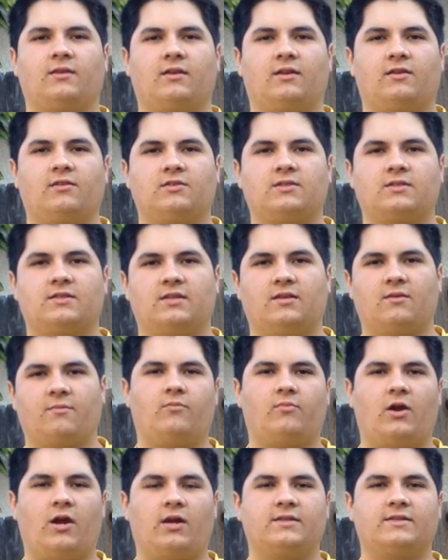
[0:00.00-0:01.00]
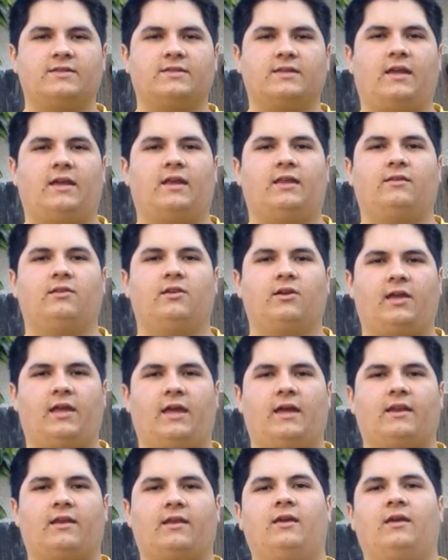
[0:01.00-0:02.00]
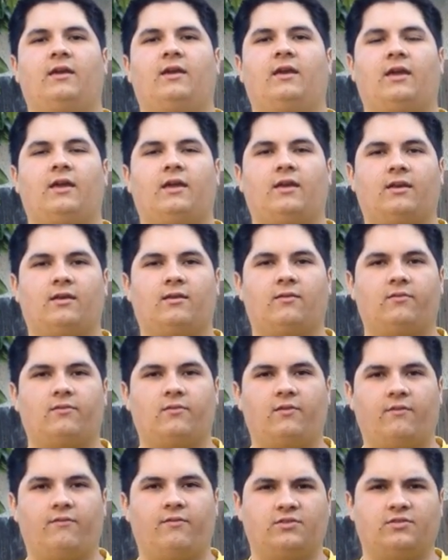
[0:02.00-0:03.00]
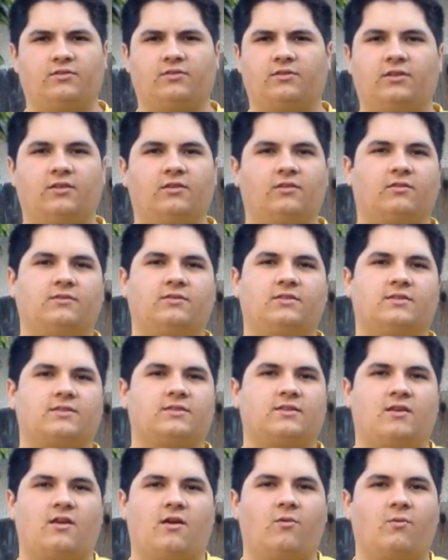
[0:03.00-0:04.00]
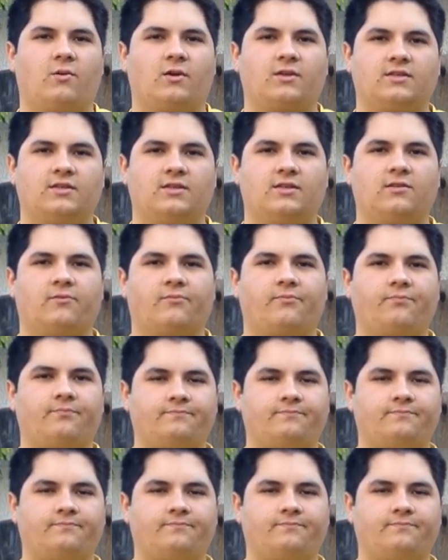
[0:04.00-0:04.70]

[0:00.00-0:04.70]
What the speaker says: that you just need to practice and look at, and eventually you'll just know what to do.